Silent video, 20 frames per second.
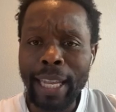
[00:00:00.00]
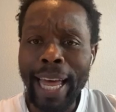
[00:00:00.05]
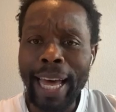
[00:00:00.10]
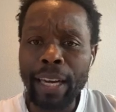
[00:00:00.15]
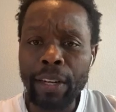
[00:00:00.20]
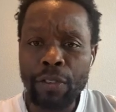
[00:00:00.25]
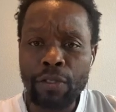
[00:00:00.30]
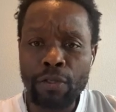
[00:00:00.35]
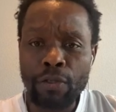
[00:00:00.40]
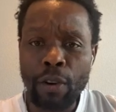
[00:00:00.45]
a
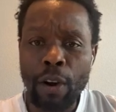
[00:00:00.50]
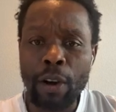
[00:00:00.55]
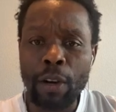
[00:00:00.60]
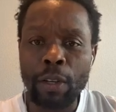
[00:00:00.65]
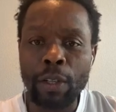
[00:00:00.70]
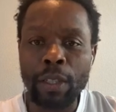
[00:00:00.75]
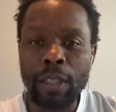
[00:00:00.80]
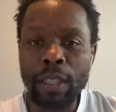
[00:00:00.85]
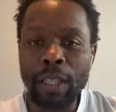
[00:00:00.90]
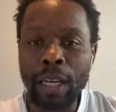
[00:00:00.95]
lot of
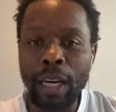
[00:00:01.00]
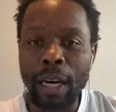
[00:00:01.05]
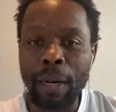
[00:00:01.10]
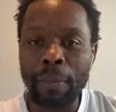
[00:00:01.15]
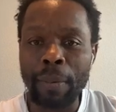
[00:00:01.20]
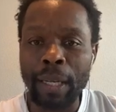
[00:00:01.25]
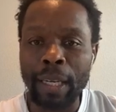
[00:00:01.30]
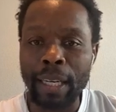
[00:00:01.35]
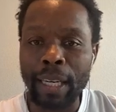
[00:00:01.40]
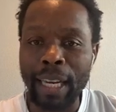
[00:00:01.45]
struggle. I
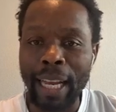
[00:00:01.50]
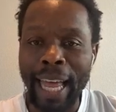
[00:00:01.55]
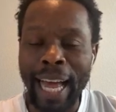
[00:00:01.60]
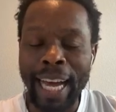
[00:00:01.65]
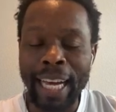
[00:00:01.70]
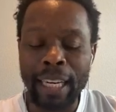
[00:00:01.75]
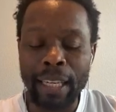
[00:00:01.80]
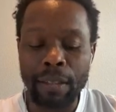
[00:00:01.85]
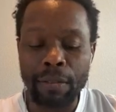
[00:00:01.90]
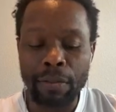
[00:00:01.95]
mean, a
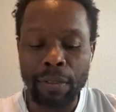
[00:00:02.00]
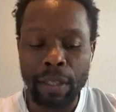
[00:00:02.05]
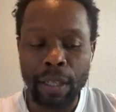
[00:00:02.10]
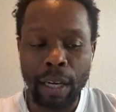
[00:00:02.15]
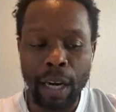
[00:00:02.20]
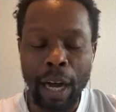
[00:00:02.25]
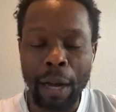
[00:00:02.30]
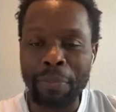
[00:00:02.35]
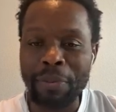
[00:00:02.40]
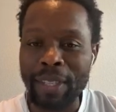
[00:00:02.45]
lot of
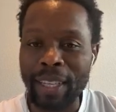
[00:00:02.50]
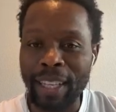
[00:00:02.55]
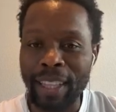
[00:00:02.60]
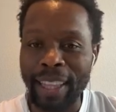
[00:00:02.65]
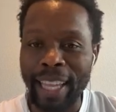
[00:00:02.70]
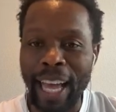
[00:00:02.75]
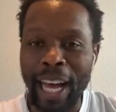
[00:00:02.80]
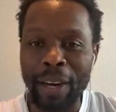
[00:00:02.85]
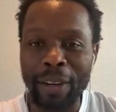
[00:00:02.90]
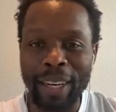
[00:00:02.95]
uh, ups
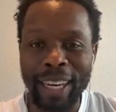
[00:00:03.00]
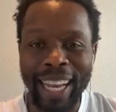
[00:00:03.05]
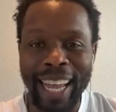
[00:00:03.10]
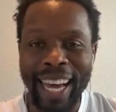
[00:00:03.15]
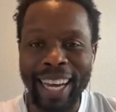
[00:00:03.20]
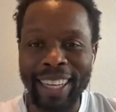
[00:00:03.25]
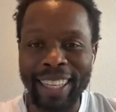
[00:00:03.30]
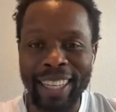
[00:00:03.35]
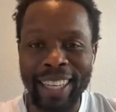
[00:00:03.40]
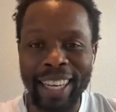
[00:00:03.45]
and down, a
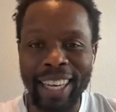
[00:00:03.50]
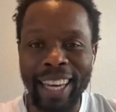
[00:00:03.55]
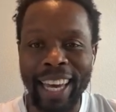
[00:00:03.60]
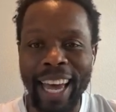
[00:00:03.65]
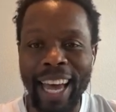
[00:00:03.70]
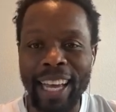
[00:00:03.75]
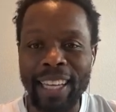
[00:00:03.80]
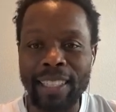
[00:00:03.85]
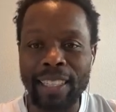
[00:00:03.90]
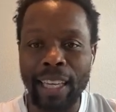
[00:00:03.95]
lot of
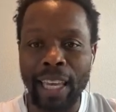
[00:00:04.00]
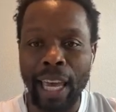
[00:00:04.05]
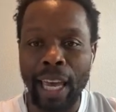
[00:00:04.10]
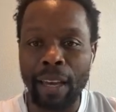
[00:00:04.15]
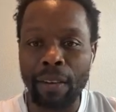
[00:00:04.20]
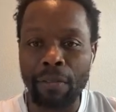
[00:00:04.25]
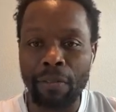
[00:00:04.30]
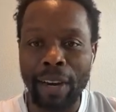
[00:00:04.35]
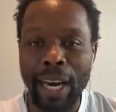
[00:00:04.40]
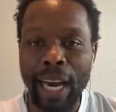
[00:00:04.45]
chaos,
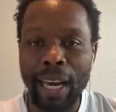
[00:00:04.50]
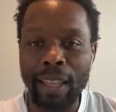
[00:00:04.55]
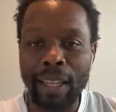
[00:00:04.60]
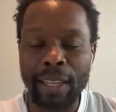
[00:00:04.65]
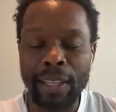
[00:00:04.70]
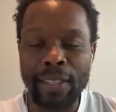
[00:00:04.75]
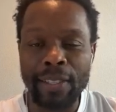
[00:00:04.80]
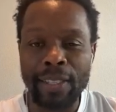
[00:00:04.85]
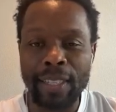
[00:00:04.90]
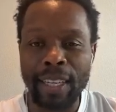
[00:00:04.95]
gang
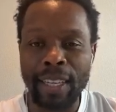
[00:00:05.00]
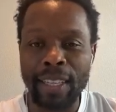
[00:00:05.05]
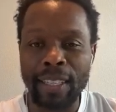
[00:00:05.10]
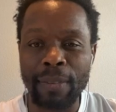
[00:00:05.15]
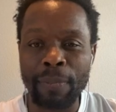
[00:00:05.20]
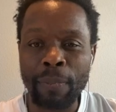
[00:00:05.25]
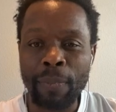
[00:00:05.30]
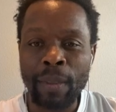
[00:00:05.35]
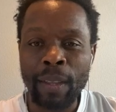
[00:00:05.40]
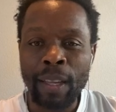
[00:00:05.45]
violence,
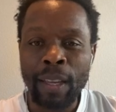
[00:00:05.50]
and